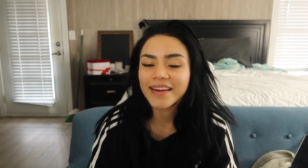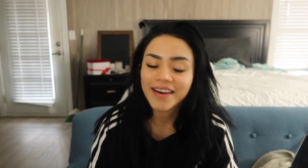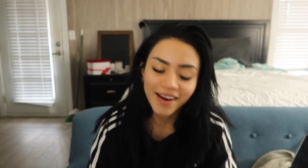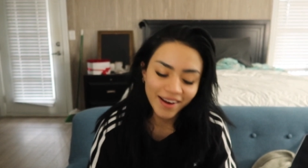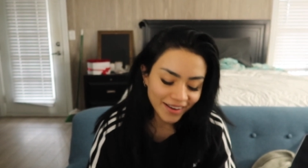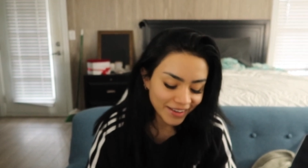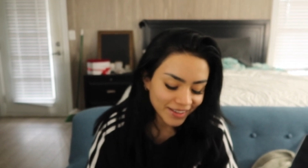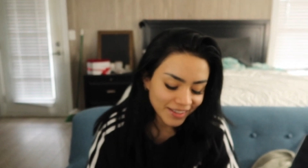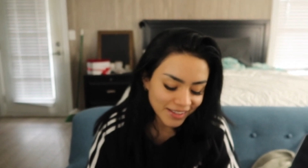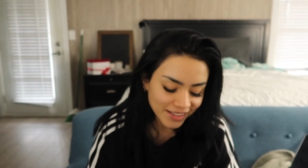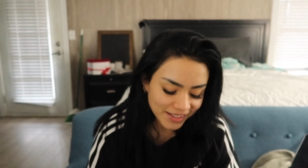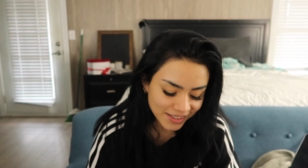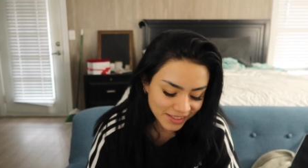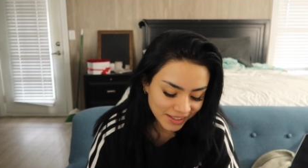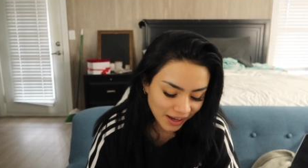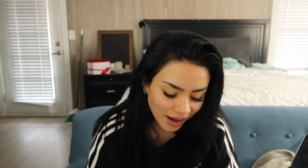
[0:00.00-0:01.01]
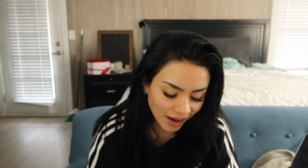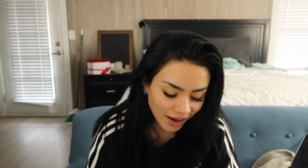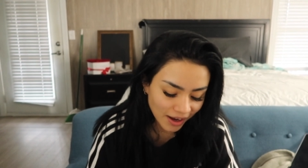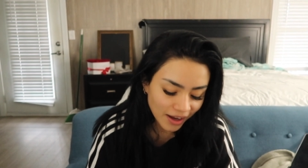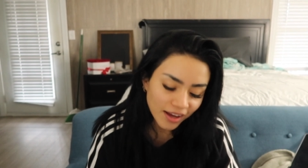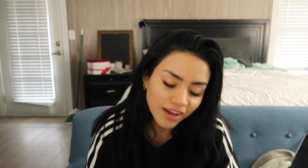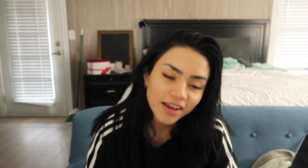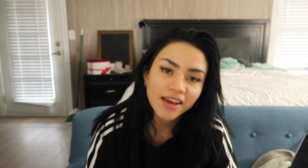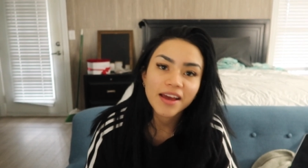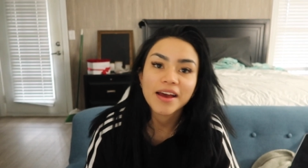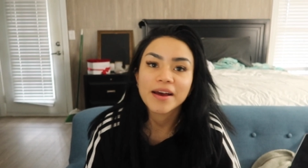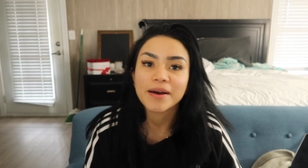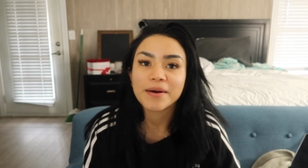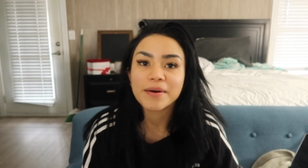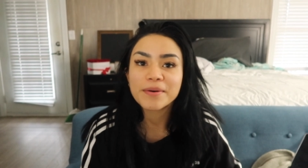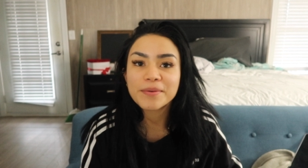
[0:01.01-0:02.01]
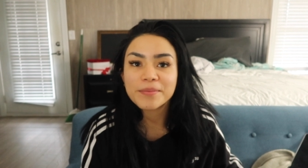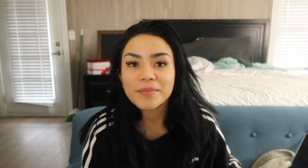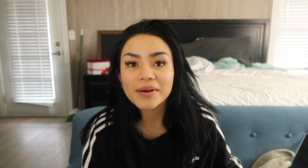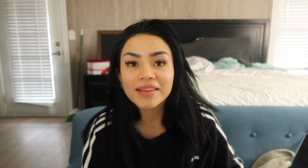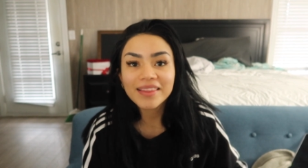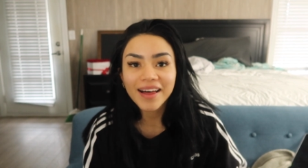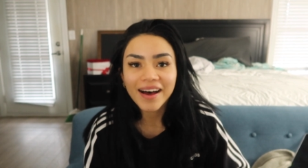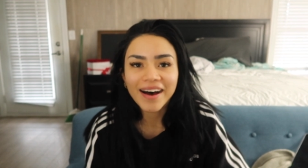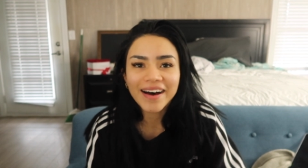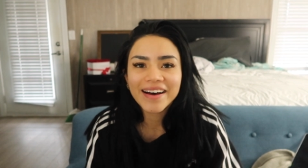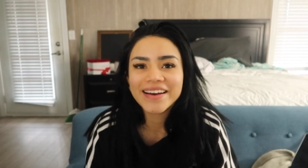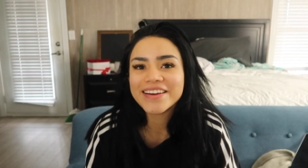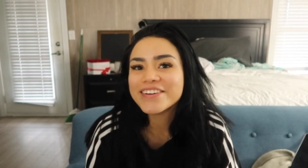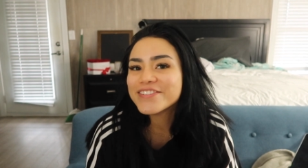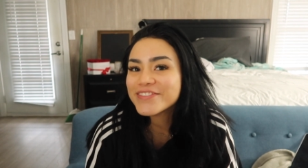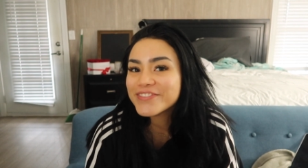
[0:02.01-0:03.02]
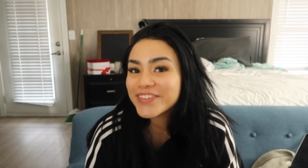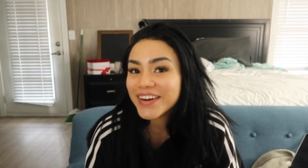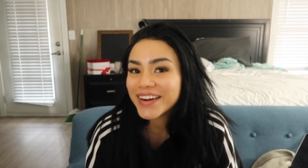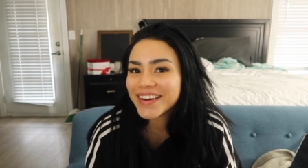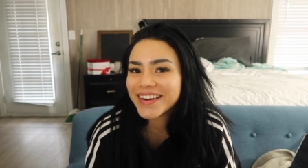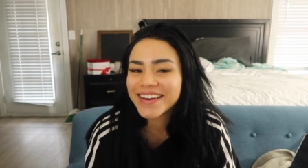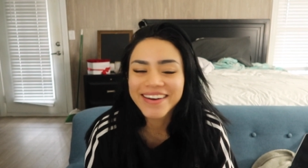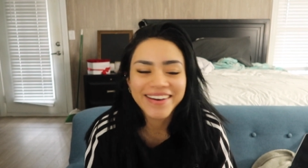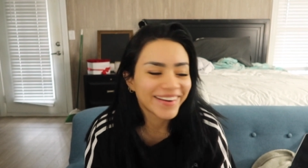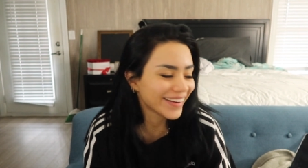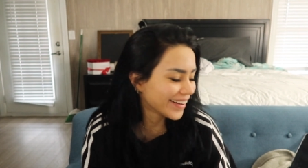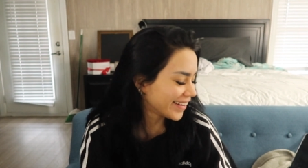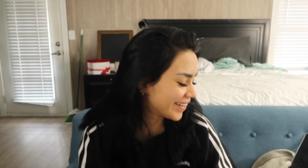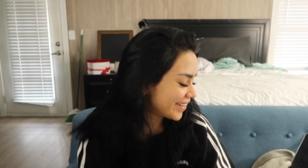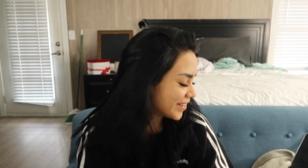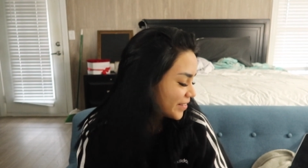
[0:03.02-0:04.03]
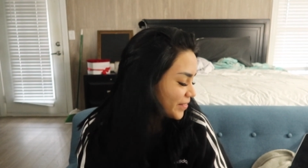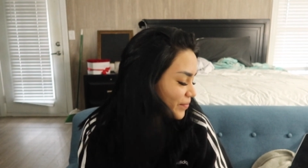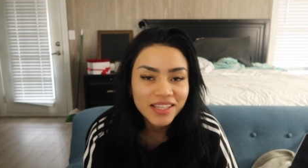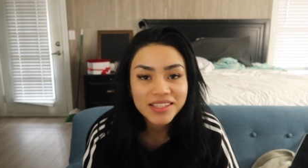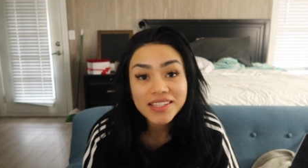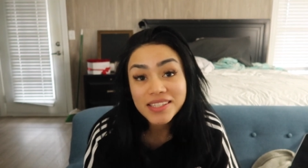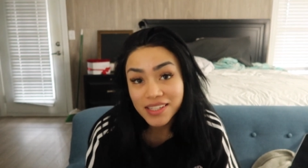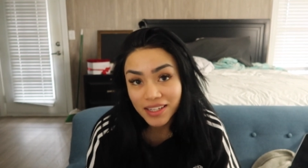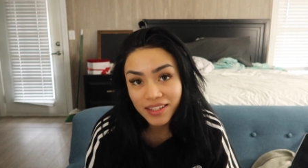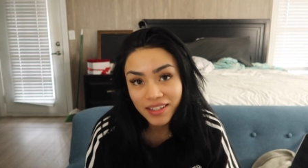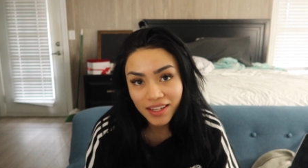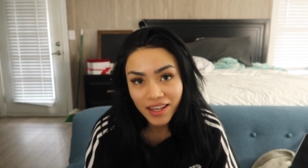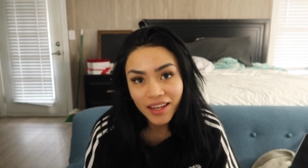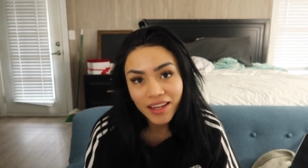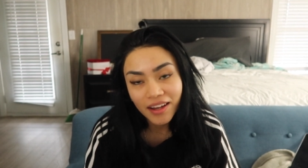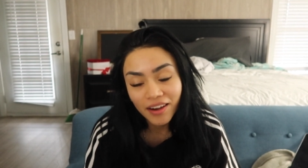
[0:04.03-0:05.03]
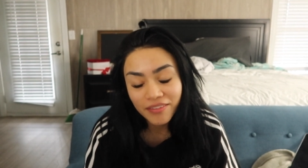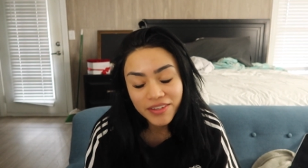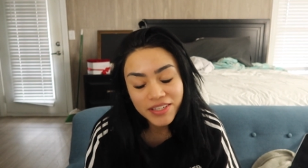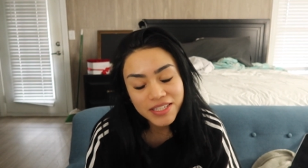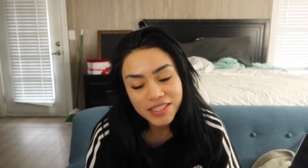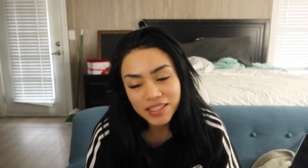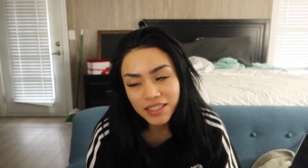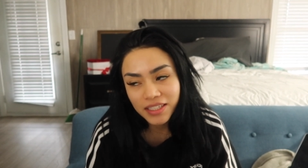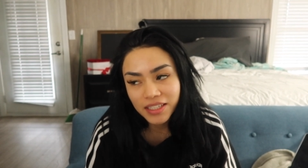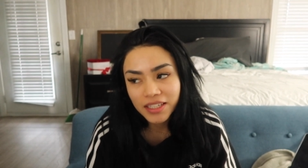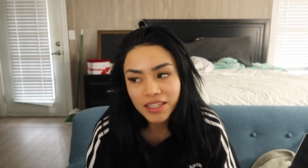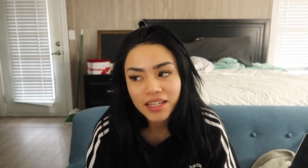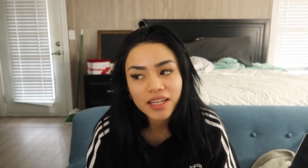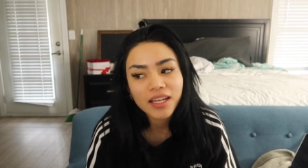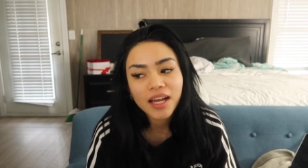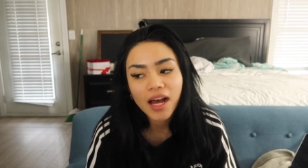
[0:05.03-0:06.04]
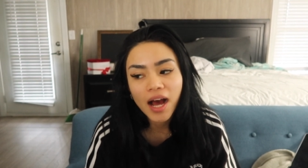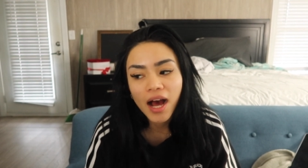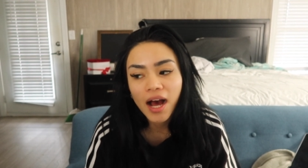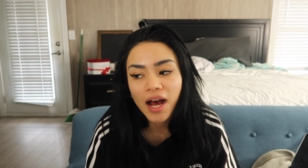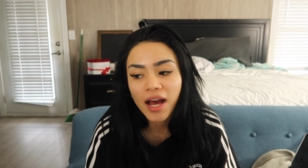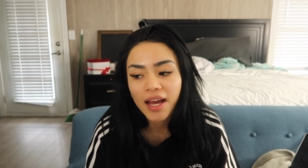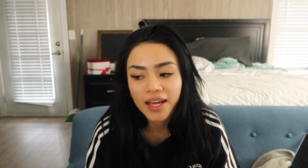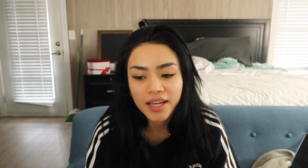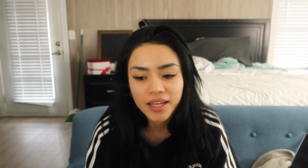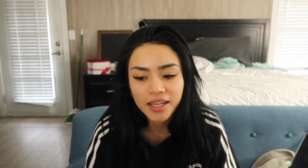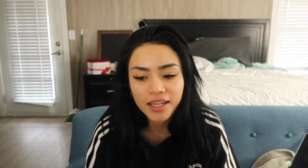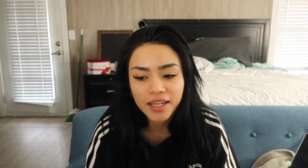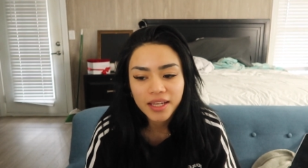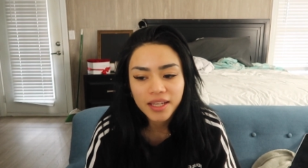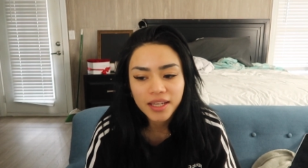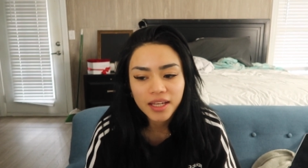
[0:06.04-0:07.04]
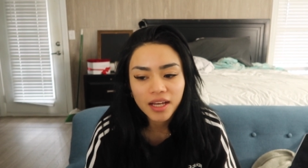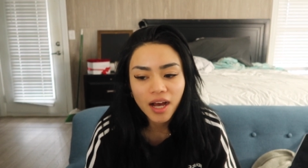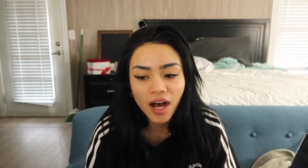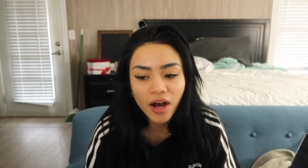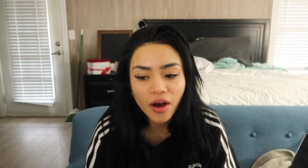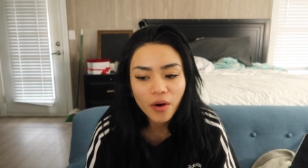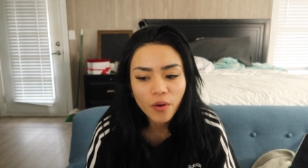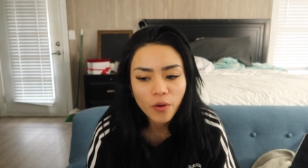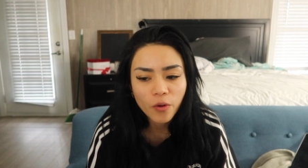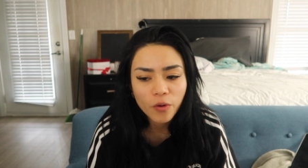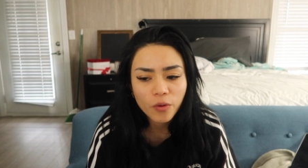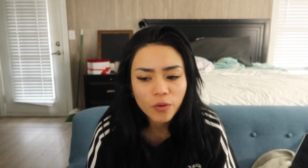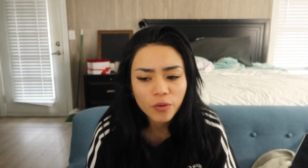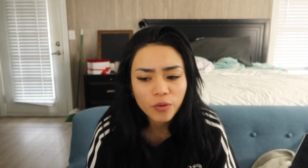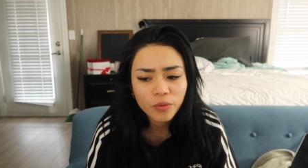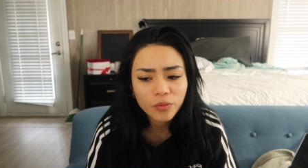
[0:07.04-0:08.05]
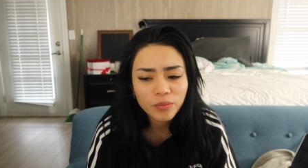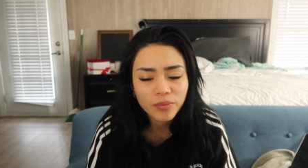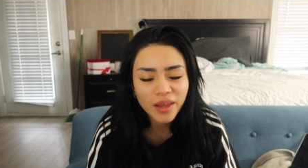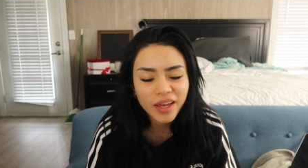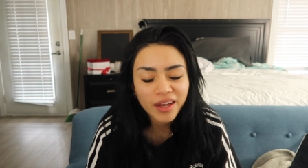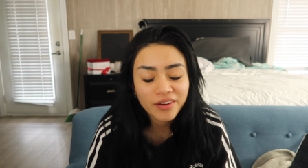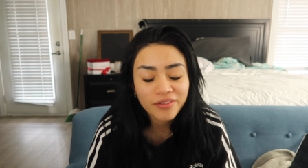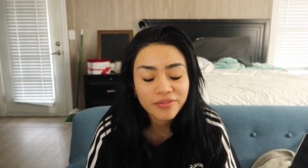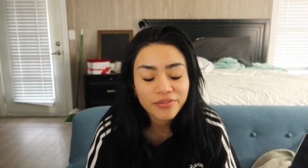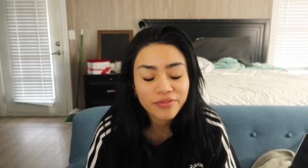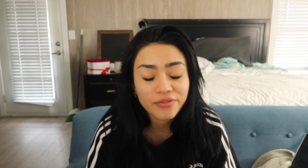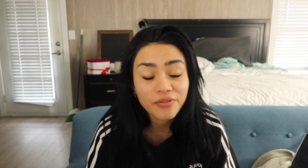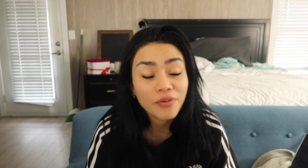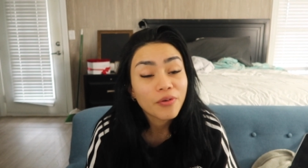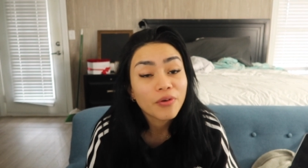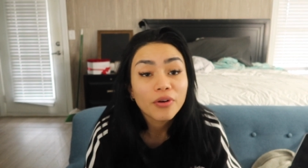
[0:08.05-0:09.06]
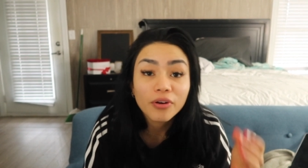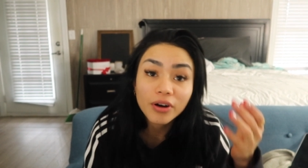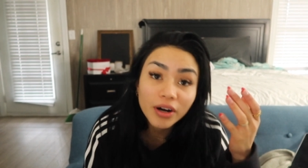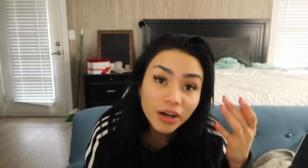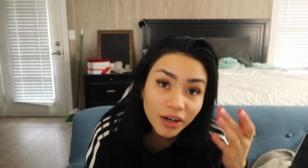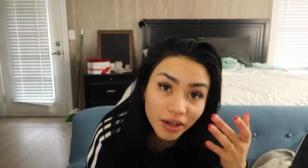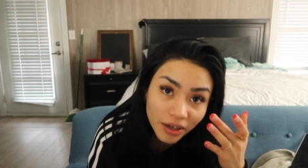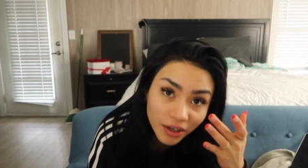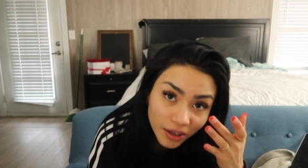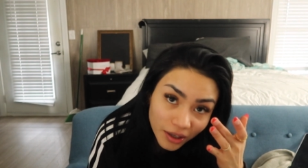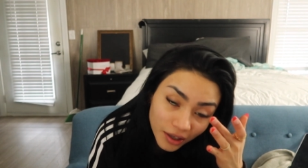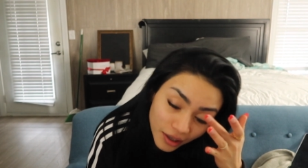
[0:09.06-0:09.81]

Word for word: guys, I am alive. Um, it's Sunday, obviously. I got home like at 4